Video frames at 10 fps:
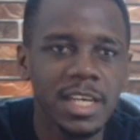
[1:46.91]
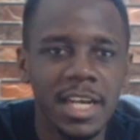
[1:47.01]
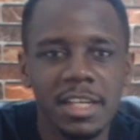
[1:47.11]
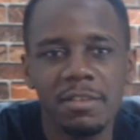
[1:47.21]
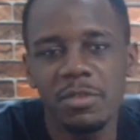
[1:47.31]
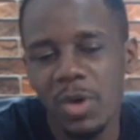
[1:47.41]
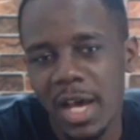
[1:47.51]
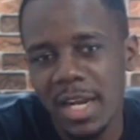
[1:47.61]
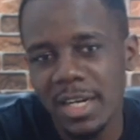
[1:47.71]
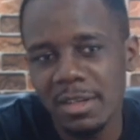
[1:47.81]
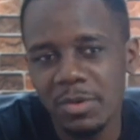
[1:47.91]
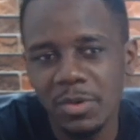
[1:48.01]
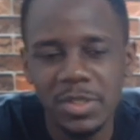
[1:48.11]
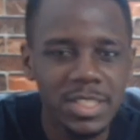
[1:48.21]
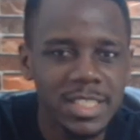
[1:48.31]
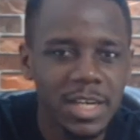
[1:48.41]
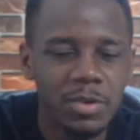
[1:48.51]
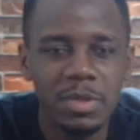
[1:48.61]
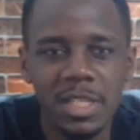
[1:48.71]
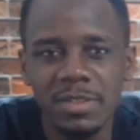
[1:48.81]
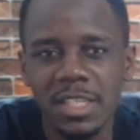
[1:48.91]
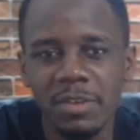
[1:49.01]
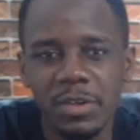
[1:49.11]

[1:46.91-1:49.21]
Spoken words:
And everyone on this channel believes that if